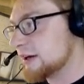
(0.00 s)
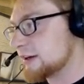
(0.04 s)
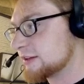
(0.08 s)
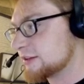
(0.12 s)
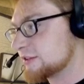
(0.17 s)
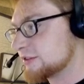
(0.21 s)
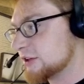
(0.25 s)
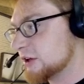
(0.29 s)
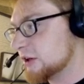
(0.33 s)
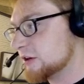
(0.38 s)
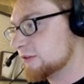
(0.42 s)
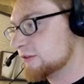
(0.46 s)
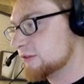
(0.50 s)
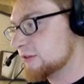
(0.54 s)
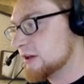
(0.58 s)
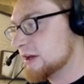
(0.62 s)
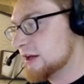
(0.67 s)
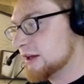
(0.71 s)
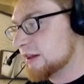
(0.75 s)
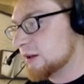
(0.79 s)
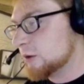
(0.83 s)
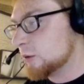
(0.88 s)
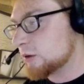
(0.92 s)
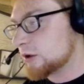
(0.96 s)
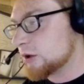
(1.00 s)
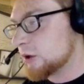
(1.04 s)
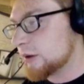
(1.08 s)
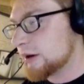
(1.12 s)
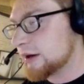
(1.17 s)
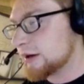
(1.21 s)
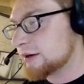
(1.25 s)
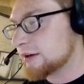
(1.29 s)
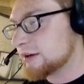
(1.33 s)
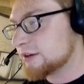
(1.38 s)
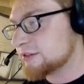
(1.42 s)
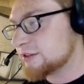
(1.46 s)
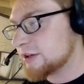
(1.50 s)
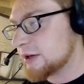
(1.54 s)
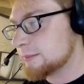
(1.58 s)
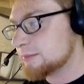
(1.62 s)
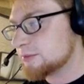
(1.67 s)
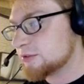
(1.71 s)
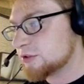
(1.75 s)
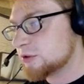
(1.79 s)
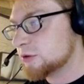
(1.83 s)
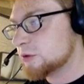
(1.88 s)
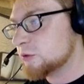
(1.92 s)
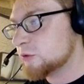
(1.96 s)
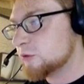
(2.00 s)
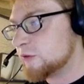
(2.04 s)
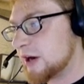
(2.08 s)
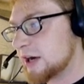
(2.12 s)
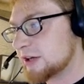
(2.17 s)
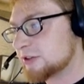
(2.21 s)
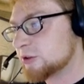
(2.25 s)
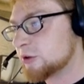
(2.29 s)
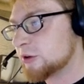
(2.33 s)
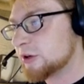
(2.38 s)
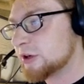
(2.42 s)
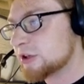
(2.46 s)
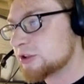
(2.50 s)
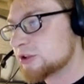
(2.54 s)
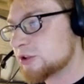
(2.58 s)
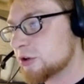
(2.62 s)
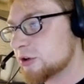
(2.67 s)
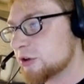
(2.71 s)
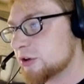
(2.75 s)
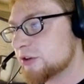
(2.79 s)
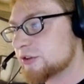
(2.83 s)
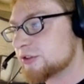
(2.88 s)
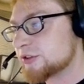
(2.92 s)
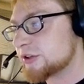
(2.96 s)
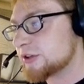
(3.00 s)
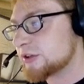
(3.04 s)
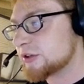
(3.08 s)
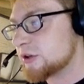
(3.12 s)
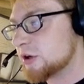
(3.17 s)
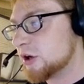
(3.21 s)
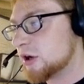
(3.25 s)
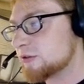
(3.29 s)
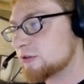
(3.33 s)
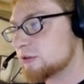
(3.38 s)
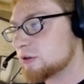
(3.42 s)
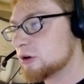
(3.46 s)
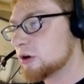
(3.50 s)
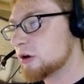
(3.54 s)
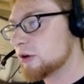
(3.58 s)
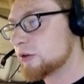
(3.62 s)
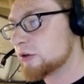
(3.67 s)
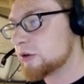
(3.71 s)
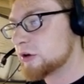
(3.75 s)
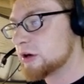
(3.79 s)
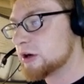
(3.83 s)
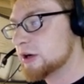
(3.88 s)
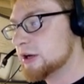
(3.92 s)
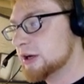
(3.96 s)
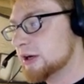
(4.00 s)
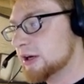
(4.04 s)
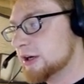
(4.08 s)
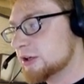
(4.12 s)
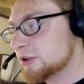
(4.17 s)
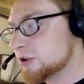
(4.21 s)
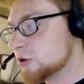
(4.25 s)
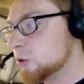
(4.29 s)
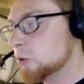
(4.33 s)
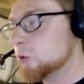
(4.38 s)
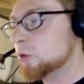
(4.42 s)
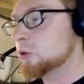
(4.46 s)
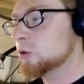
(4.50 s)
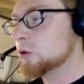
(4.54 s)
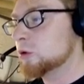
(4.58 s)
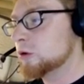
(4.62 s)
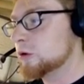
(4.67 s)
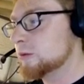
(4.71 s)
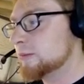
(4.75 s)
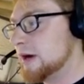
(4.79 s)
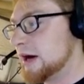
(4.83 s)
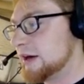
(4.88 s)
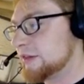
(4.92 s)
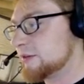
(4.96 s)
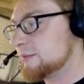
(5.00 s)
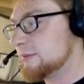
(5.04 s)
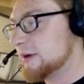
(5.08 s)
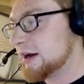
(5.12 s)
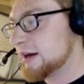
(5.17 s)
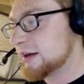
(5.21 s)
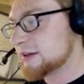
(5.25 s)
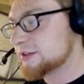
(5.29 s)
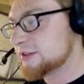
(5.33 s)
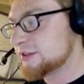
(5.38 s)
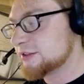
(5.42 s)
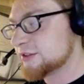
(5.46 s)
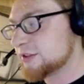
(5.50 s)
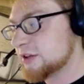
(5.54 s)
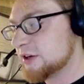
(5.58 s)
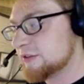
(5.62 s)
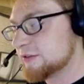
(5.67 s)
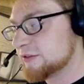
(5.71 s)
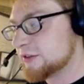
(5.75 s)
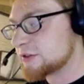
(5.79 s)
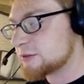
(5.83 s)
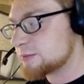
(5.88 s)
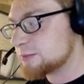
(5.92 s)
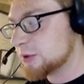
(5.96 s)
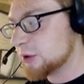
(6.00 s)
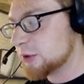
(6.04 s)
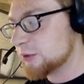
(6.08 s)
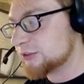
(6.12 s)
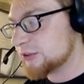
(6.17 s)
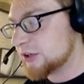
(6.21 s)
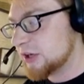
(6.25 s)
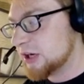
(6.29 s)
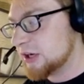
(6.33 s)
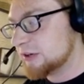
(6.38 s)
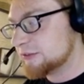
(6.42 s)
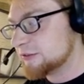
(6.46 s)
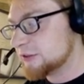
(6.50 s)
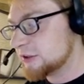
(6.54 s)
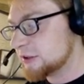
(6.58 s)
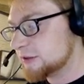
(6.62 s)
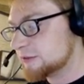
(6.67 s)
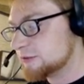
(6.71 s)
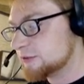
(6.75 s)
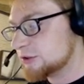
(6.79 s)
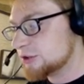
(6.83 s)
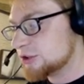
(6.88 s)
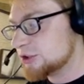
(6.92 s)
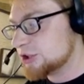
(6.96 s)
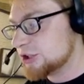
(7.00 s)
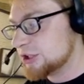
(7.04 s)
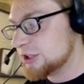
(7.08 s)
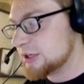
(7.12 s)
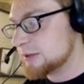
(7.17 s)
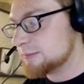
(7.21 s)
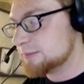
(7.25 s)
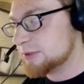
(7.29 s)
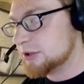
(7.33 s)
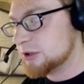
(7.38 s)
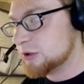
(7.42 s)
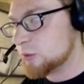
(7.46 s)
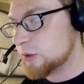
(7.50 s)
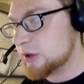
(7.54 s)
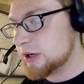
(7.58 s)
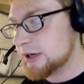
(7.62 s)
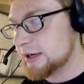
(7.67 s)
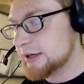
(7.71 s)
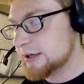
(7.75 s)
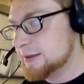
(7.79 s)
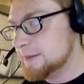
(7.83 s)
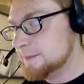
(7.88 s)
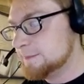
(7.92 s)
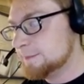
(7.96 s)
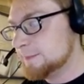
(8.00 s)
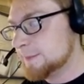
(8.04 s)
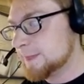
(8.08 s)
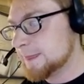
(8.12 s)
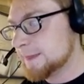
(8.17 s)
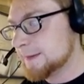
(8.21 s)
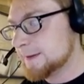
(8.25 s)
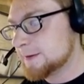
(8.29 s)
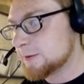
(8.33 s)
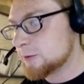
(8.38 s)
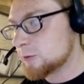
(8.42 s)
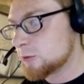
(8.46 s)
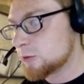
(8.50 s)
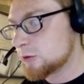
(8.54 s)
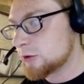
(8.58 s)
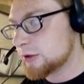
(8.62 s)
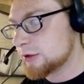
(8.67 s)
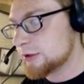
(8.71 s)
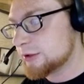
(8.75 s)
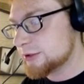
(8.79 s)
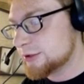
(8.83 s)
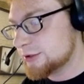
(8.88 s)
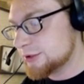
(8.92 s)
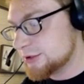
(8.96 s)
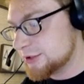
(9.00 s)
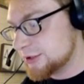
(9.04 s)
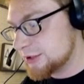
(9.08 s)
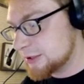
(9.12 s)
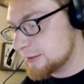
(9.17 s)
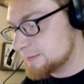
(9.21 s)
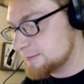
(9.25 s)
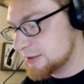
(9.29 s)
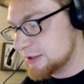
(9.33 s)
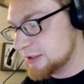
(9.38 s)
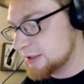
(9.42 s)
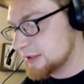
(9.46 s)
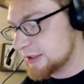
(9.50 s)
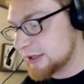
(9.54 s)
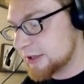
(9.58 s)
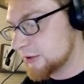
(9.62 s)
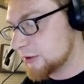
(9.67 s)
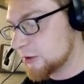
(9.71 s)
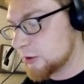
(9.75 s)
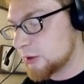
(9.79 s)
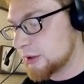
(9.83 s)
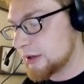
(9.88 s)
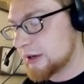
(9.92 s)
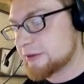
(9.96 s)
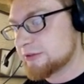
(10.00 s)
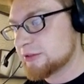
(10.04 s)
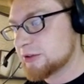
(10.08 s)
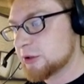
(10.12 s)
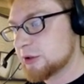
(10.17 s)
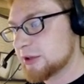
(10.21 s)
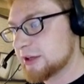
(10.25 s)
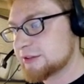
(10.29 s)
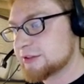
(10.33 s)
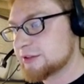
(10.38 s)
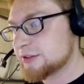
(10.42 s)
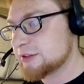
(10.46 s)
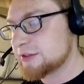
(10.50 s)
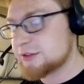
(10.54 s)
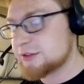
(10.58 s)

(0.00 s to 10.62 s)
itself that will go ahead and attempt to factor integers and offer other cool mathematics and stuff that's built off of GMPY or Gimpy. I don't know however you'd like to